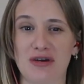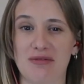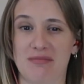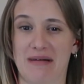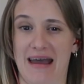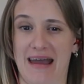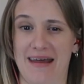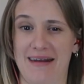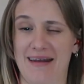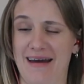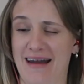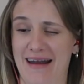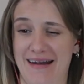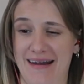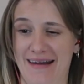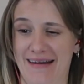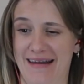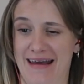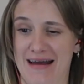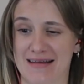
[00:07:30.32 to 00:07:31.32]
Fucking man, I
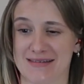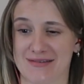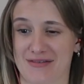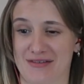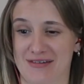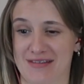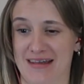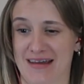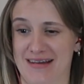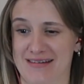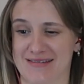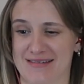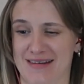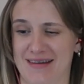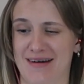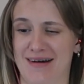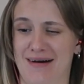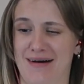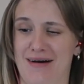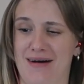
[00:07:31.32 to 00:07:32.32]
didn't ask for this.
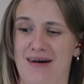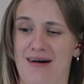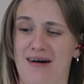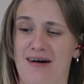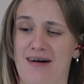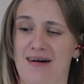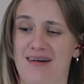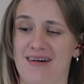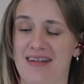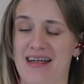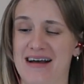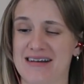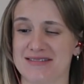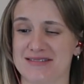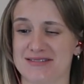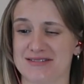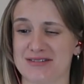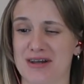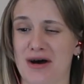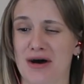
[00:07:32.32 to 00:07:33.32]
Oh,
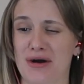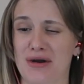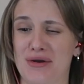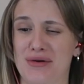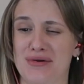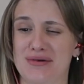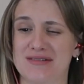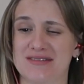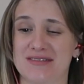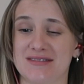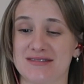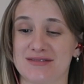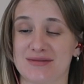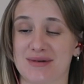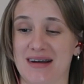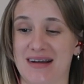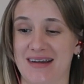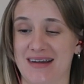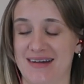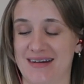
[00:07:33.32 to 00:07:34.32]
that's so
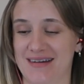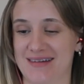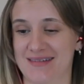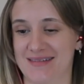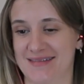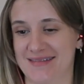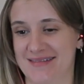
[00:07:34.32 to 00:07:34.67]
sweet.